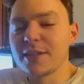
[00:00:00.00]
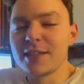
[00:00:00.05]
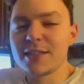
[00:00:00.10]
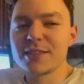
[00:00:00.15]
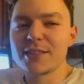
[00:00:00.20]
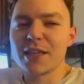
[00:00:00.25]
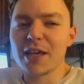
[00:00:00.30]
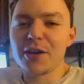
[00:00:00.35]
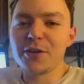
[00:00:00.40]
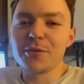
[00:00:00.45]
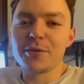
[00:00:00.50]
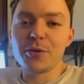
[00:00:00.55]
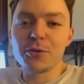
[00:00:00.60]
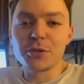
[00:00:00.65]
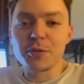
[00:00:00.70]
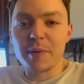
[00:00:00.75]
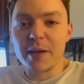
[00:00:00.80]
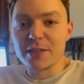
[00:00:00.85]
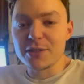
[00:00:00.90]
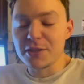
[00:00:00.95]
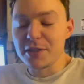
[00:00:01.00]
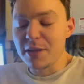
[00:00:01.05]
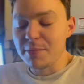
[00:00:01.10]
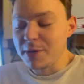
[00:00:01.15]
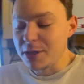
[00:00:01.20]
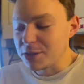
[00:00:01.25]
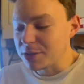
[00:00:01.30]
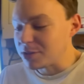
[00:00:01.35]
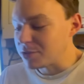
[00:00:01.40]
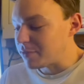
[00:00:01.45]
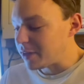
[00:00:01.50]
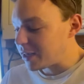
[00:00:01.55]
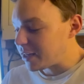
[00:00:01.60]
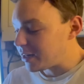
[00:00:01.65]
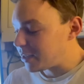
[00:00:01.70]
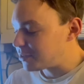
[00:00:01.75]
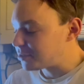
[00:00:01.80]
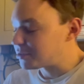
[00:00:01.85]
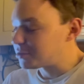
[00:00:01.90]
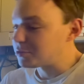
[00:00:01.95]
So it all depends on the emissions
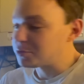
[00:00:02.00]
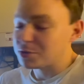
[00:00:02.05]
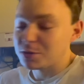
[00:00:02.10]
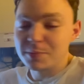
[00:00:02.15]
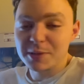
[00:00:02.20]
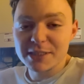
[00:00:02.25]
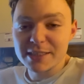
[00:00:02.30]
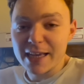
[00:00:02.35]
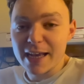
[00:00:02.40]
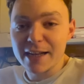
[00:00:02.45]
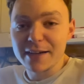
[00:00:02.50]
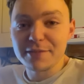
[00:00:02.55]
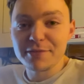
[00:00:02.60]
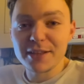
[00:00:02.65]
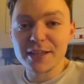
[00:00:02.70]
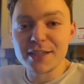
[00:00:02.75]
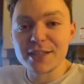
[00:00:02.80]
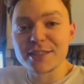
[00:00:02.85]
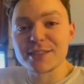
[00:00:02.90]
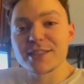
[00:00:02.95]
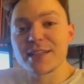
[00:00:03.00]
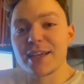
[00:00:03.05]
regulations, which would be sad if they did,